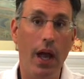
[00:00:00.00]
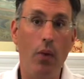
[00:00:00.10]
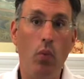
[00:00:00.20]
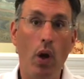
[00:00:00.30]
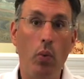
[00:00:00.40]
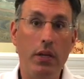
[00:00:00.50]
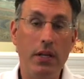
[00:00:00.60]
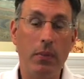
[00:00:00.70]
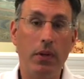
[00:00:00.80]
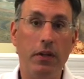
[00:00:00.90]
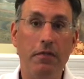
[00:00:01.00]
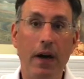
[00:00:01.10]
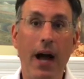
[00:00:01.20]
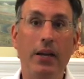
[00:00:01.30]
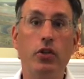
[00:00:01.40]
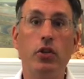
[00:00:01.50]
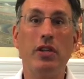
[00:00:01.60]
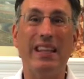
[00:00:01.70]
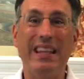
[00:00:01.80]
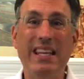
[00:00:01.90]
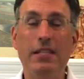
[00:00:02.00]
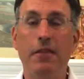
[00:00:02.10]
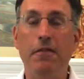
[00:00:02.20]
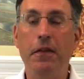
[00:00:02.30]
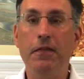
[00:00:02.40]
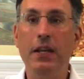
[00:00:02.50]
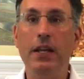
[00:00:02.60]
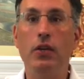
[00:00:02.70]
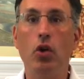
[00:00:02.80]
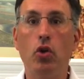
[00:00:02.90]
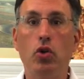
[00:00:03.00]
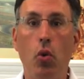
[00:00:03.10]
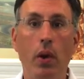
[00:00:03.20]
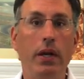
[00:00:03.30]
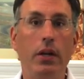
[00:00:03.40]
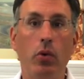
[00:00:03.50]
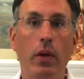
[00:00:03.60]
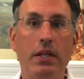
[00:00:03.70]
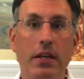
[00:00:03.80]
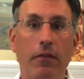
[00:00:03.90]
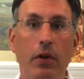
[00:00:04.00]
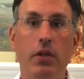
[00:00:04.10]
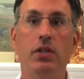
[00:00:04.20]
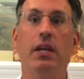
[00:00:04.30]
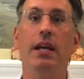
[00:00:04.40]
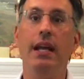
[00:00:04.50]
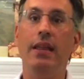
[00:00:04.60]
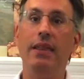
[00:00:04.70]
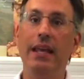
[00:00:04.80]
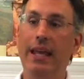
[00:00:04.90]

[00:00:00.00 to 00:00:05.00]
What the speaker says: And what we typically find is there's at least a 15 to 20 degree difference in the